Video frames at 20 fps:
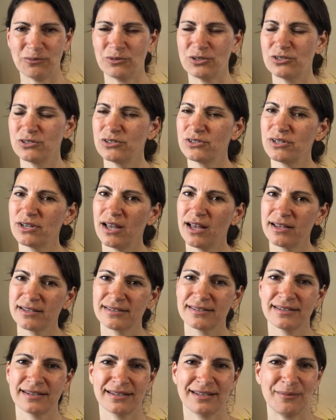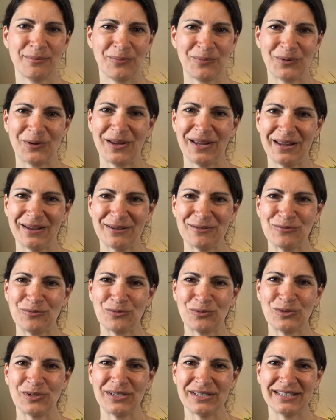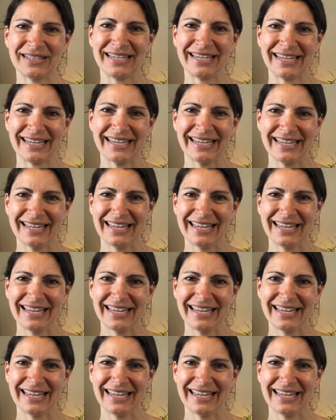We're just on the brink of really